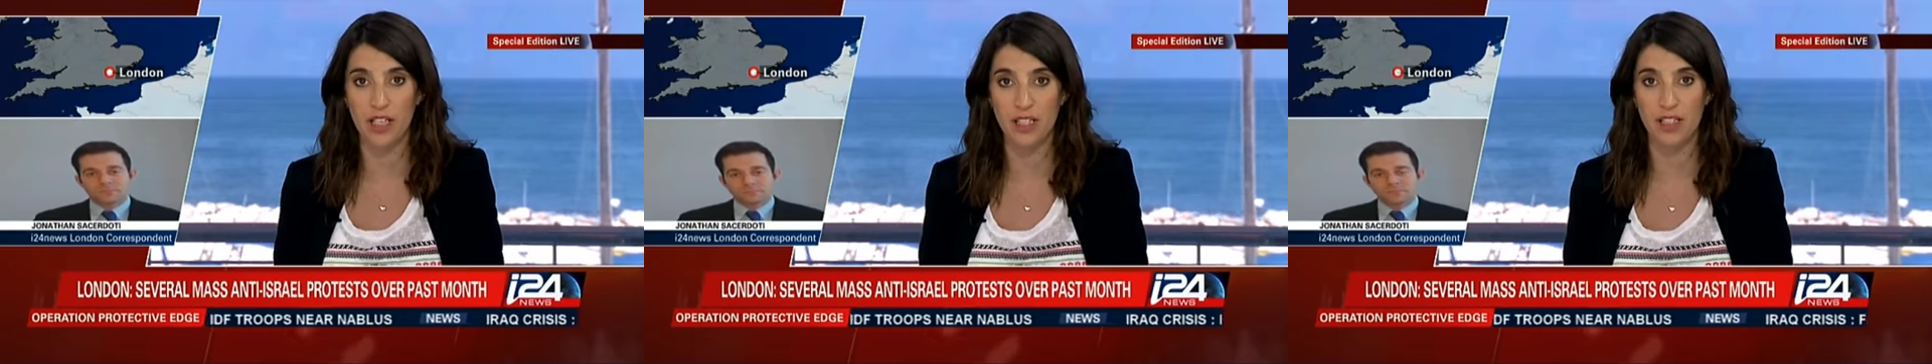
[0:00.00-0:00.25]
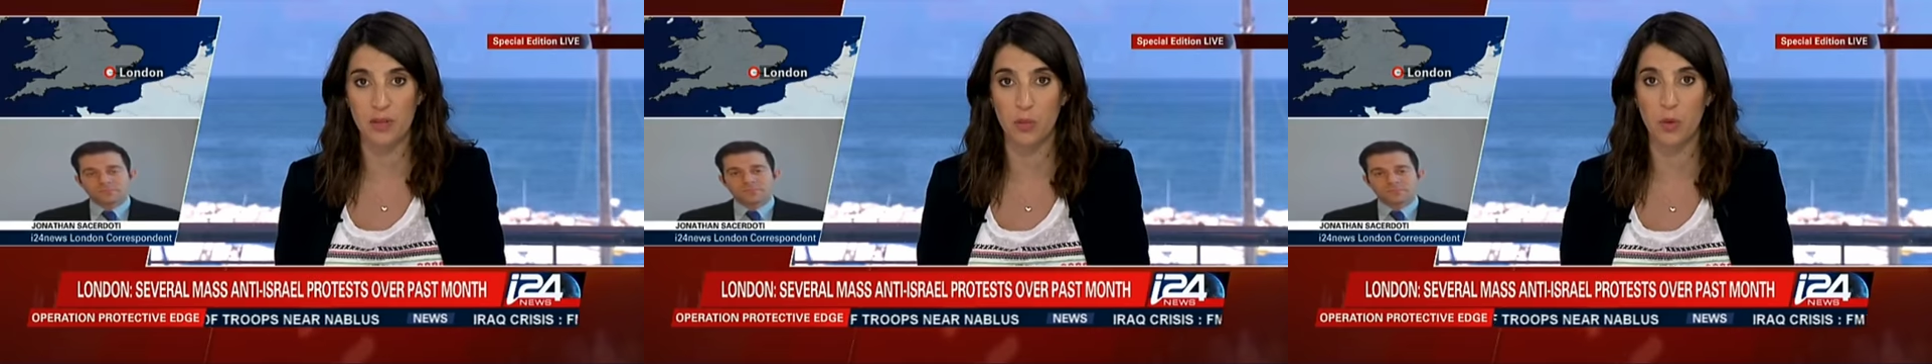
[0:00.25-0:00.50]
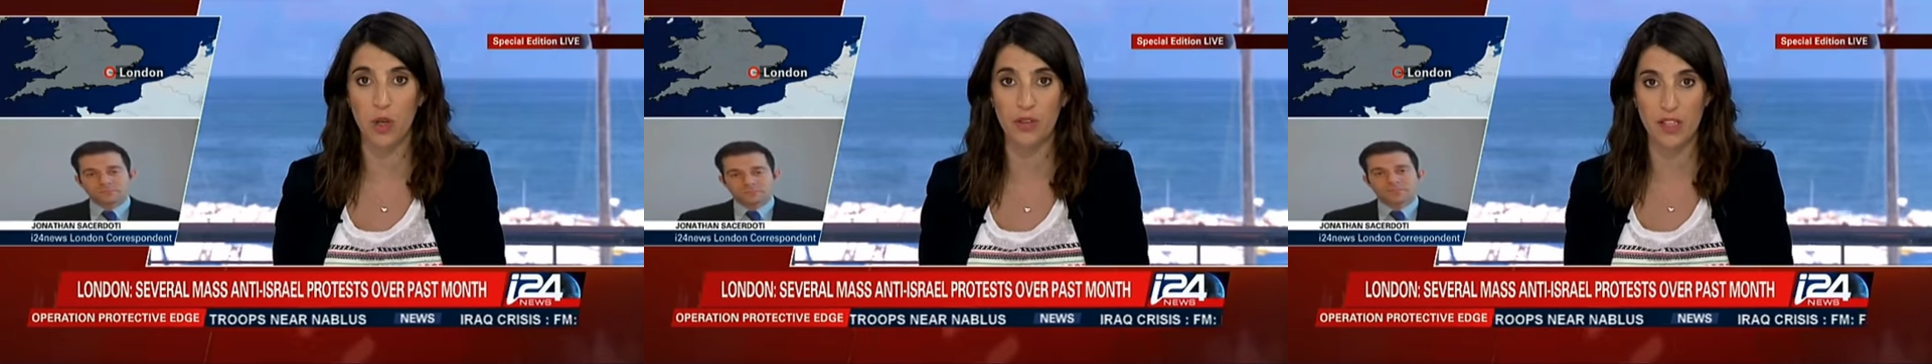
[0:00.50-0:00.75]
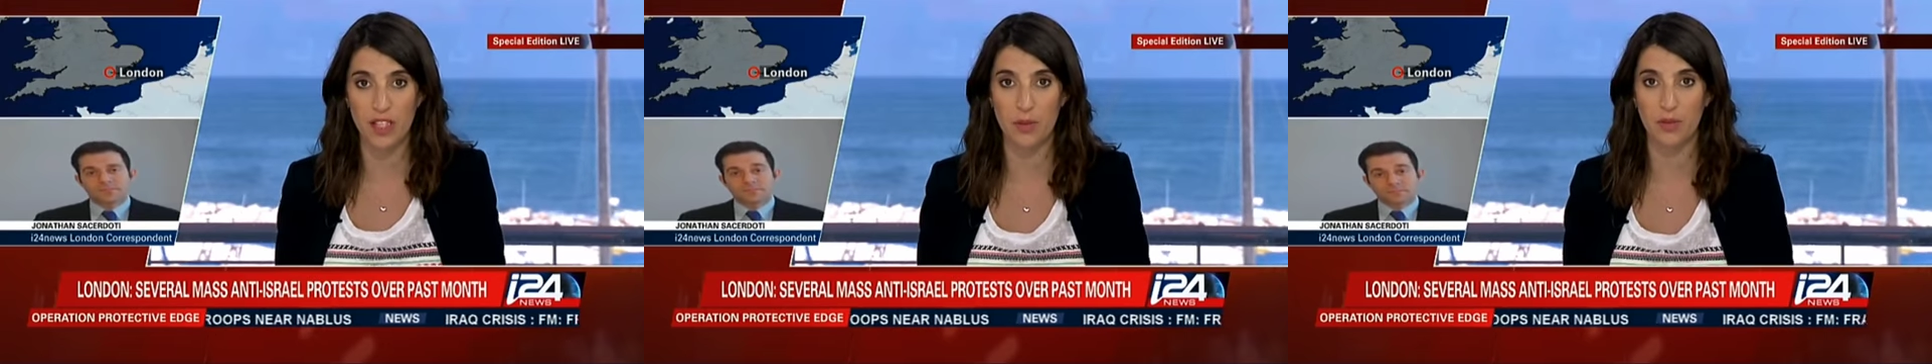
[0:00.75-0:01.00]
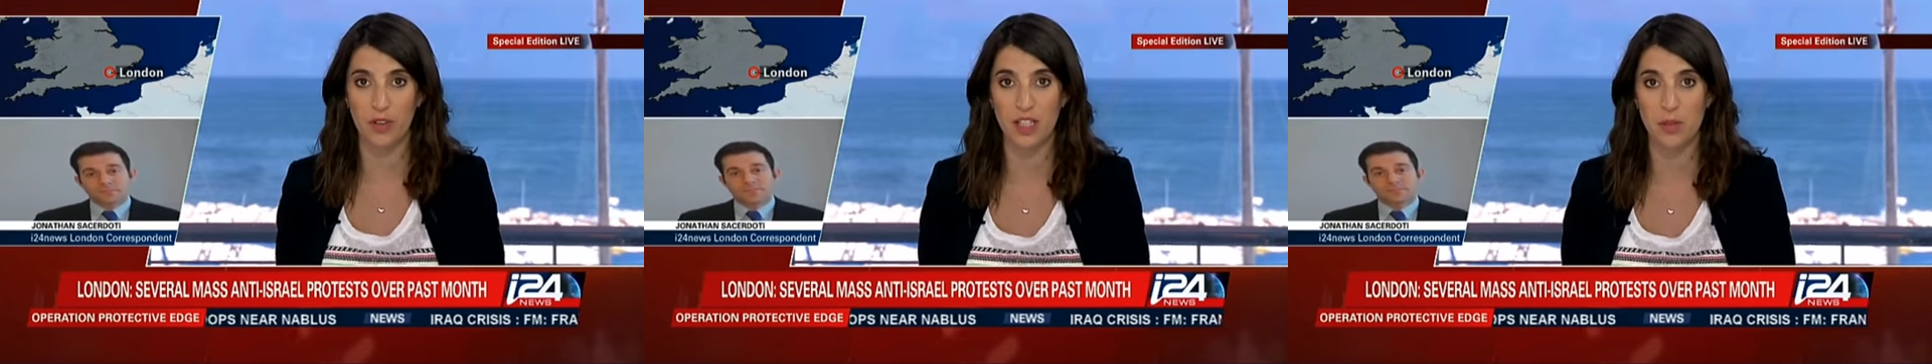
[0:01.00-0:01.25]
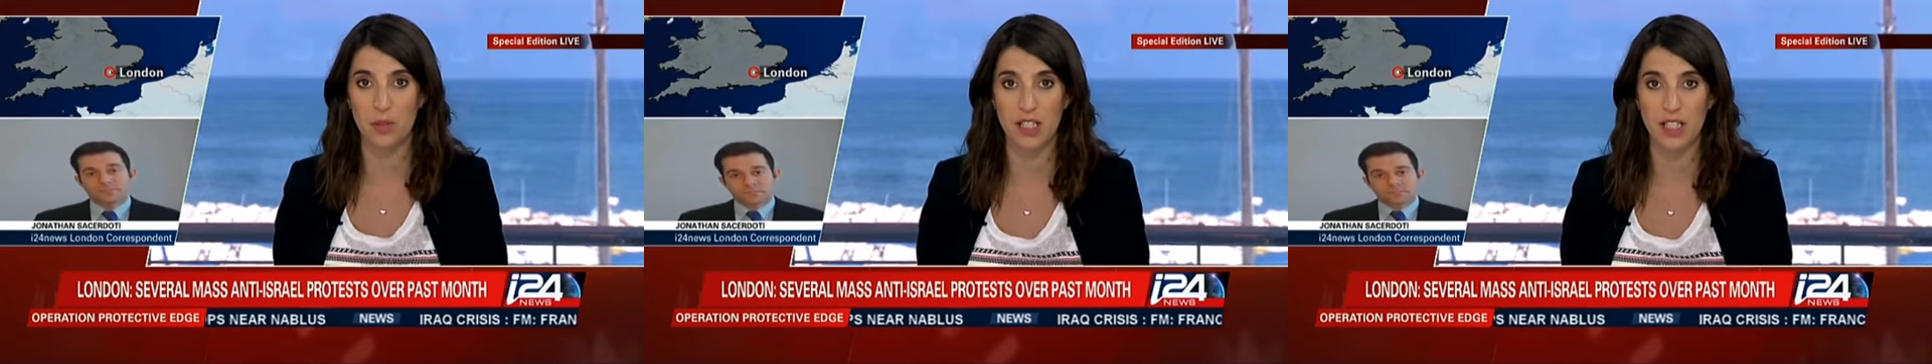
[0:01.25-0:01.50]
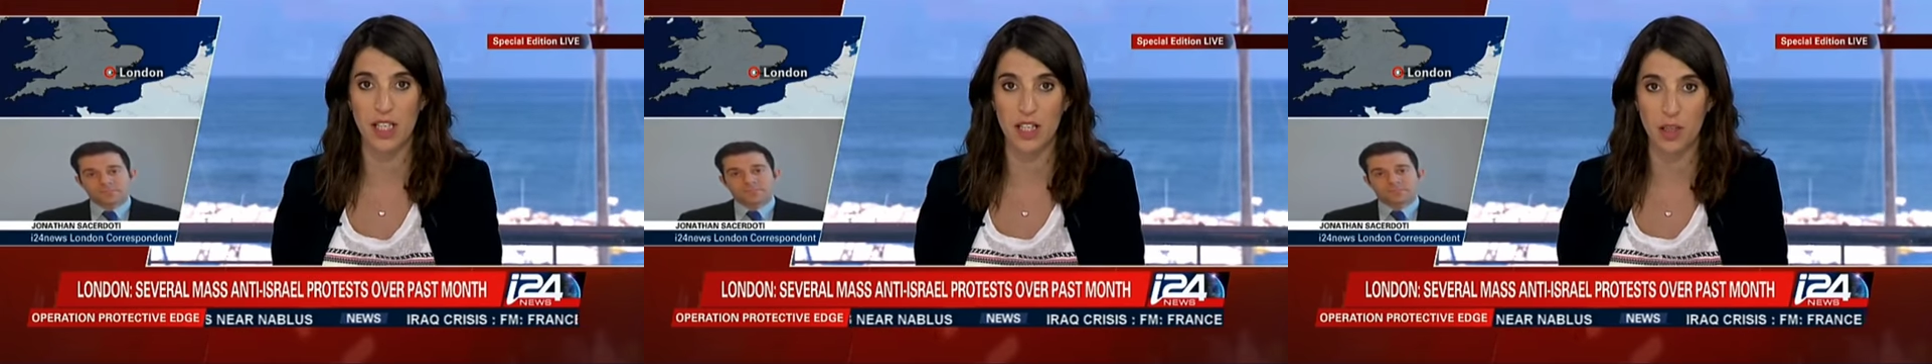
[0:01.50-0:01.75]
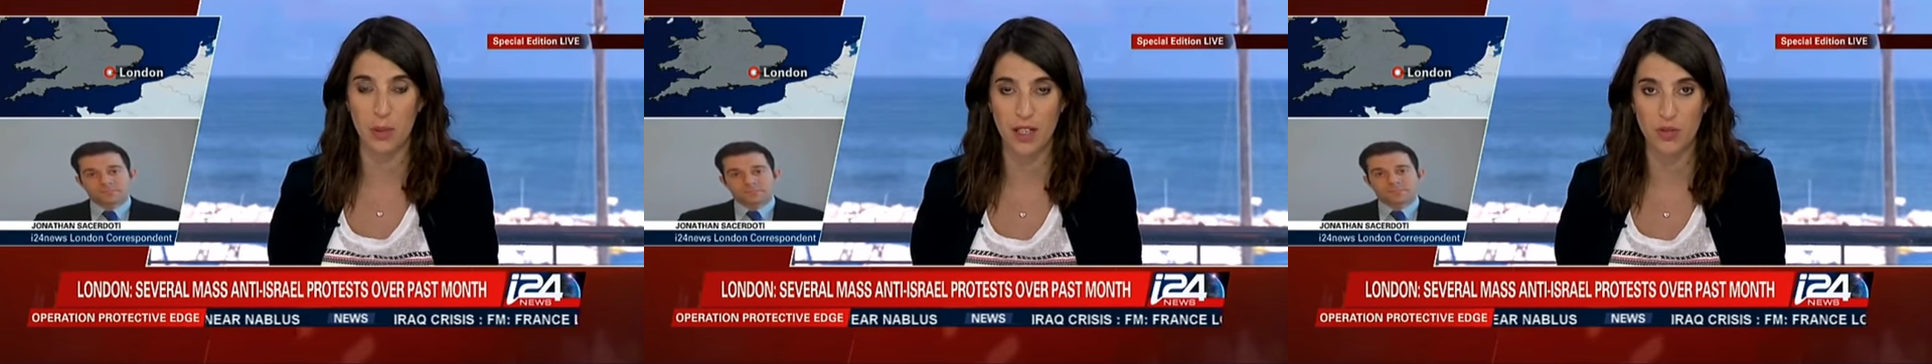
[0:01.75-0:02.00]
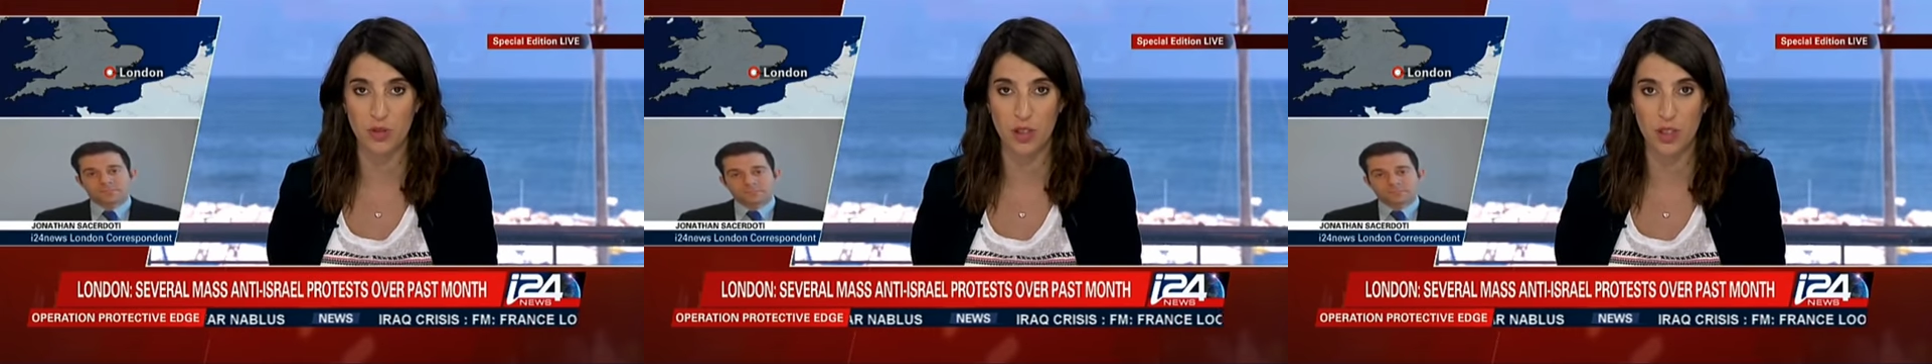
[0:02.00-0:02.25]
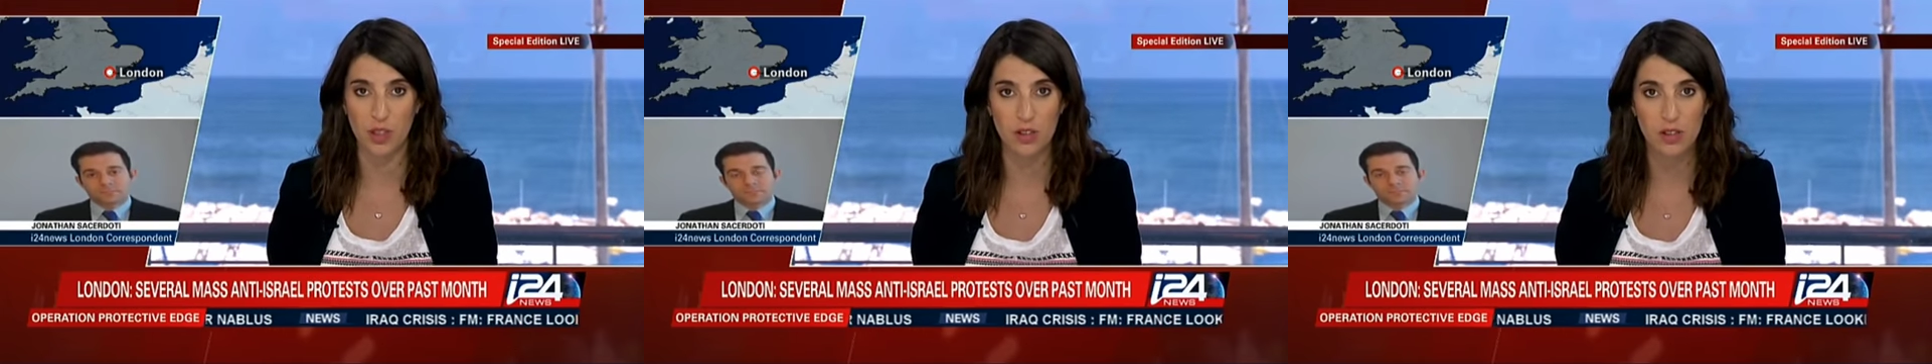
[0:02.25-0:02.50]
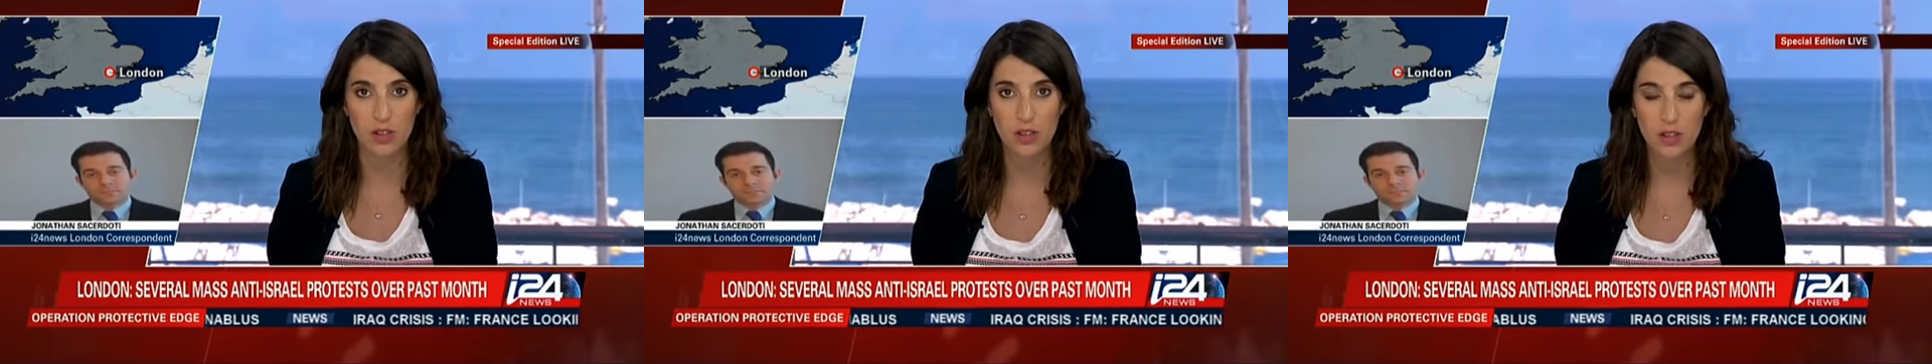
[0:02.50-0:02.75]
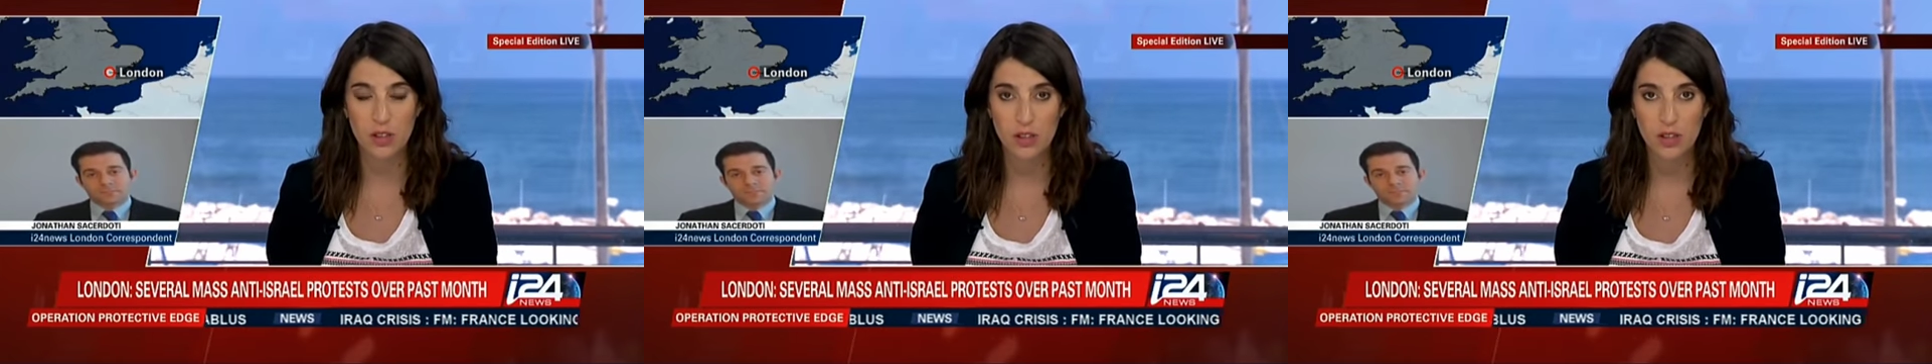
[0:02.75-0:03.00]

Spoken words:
he's more of the same of what he's been saying in the past few years?